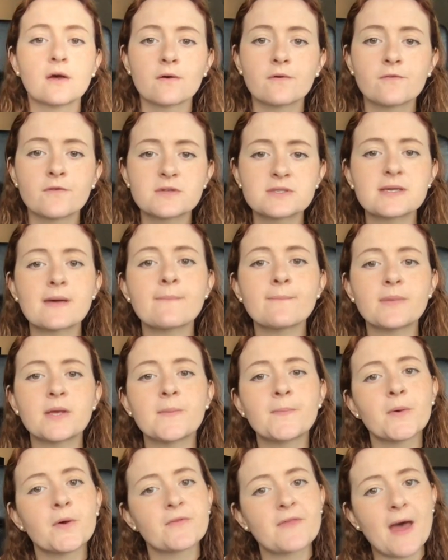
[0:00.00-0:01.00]
For some
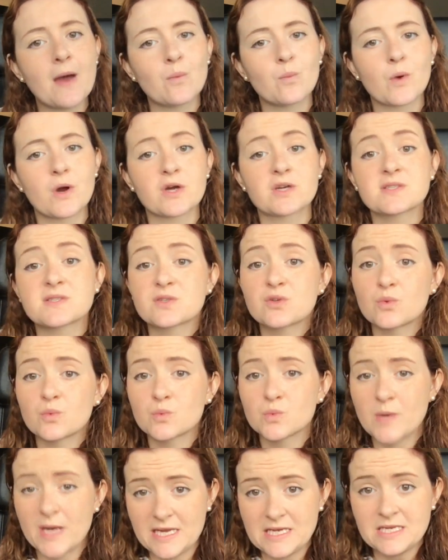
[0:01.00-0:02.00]
people that works
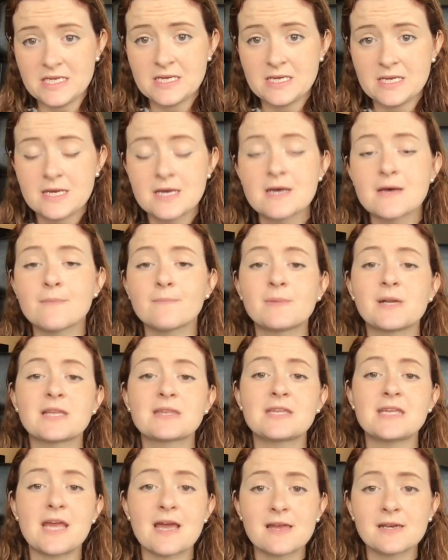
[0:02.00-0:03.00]
great, but
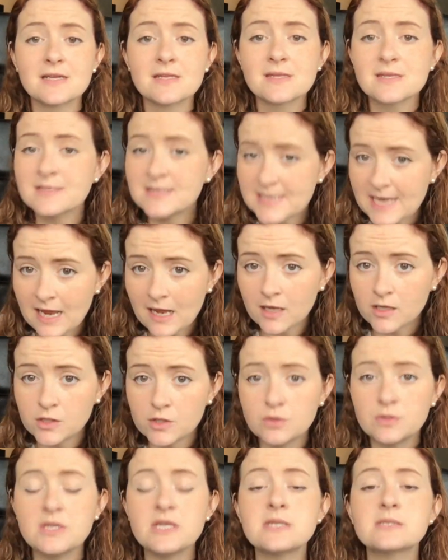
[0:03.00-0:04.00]
at the end of the day,
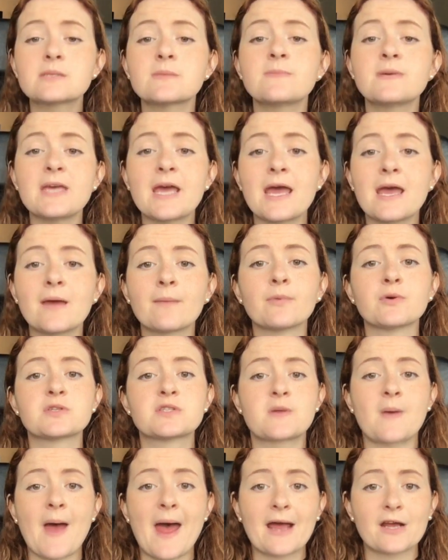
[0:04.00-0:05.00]
you need to be able
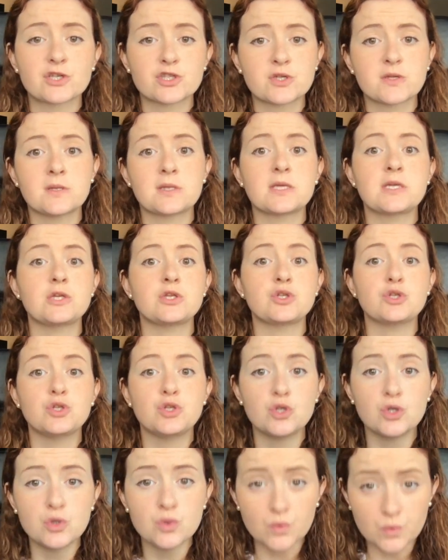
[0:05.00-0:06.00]
to actually
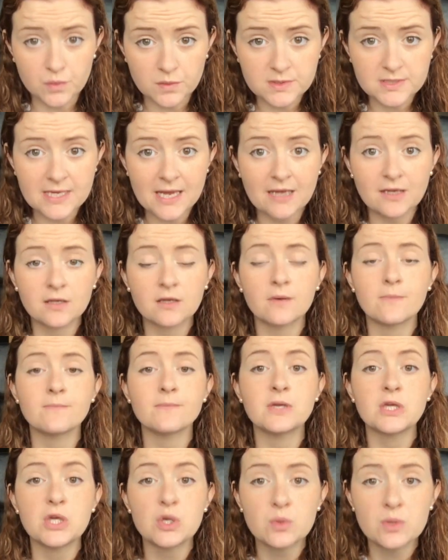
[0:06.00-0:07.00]
use and
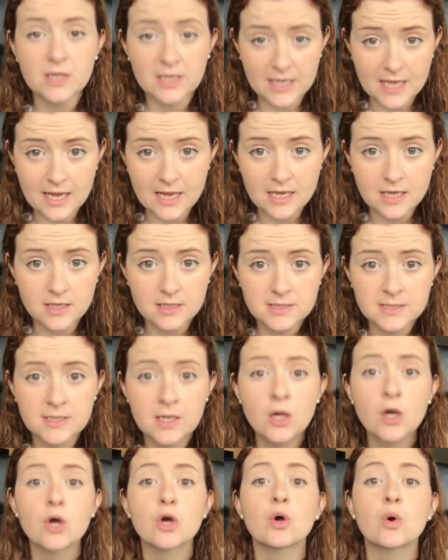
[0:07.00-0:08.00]
communicate
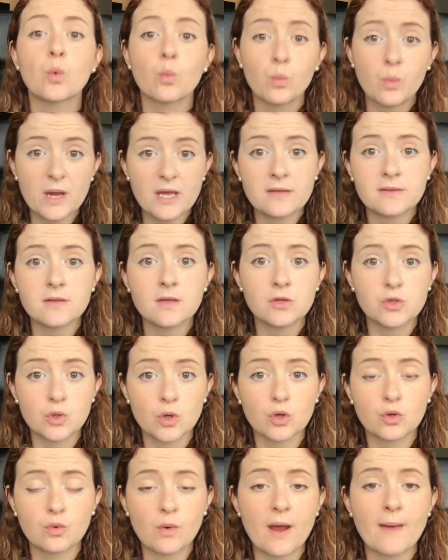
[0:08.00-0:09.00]
with
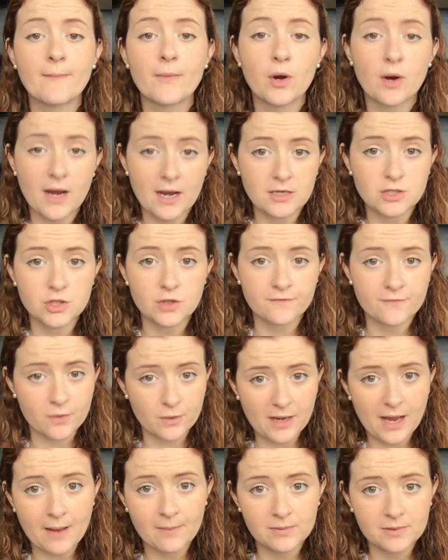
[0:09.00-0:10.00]
your grammar and your
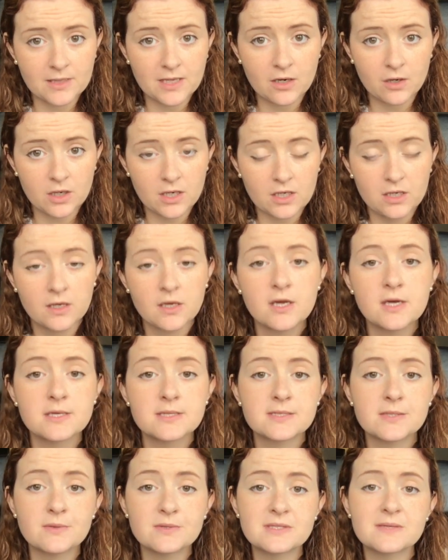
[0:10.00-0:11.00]
vocabulary.
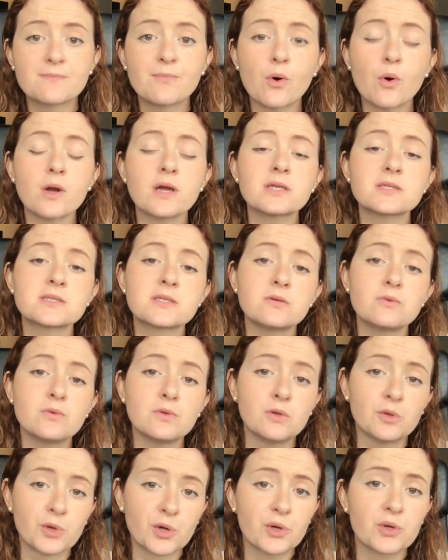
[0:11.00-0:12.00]
So it's important to
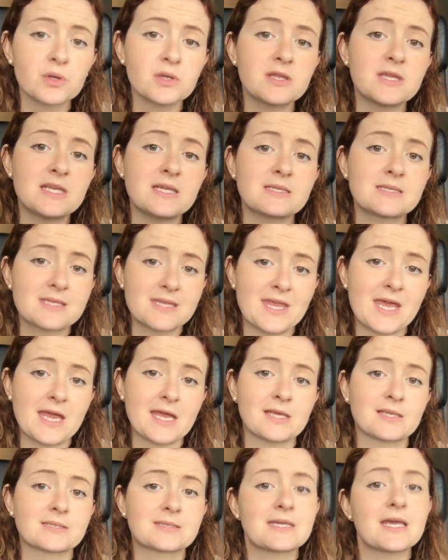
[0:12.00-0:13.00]
learn these
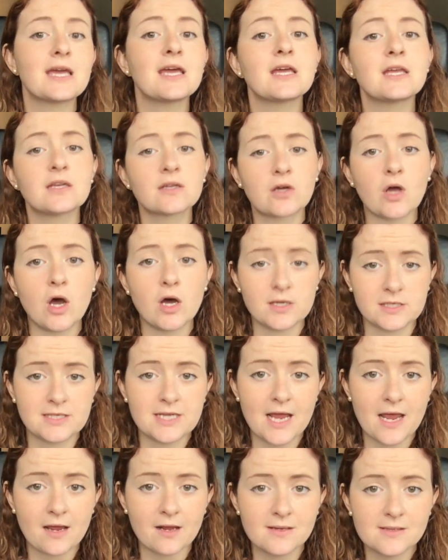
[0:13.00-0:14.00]
things in
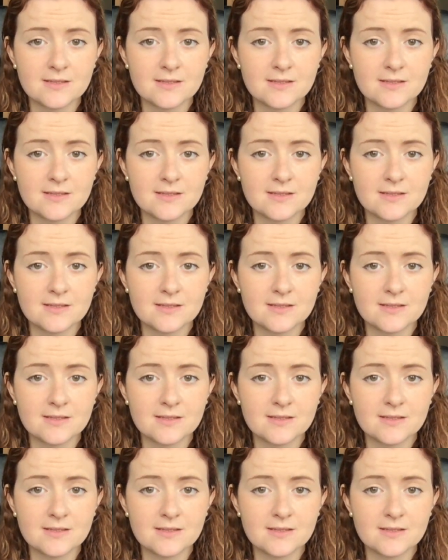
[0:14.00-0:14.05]
context.